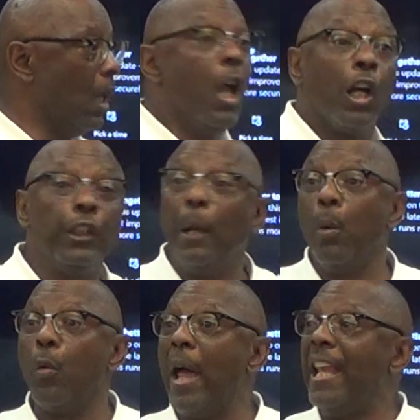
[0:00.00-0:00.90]
Because they
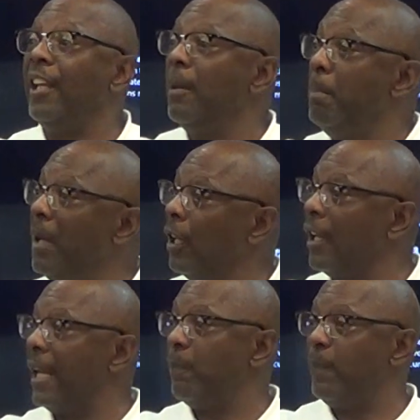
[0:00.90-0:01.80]
were right in the middle
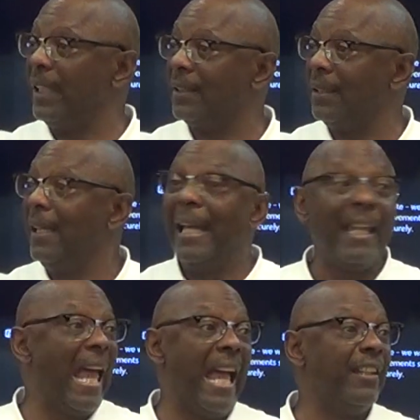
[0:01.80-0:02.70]
of their fussing
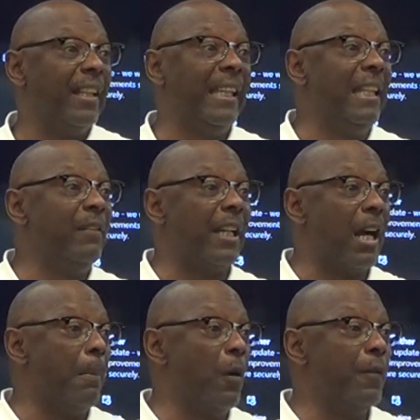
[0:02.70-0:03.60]
and I had to leave and
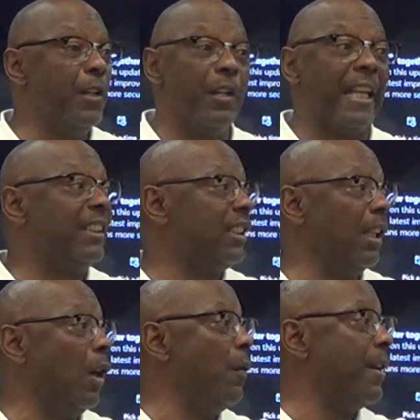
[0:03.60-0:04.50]
come over here. They
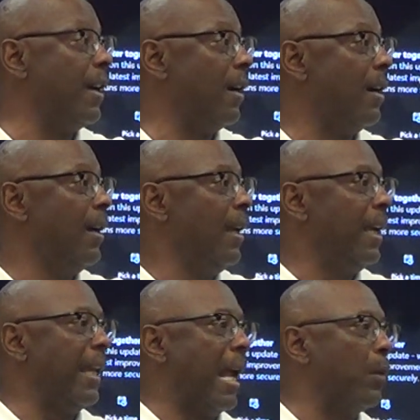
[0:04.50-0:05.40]
still over there.
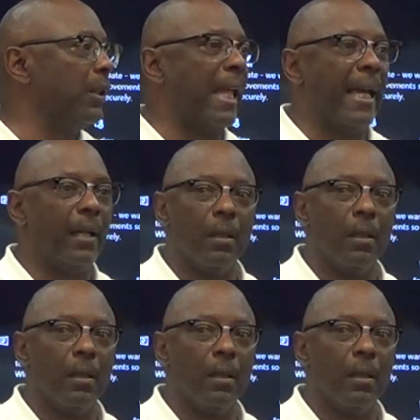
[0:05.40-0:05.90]
And I was like,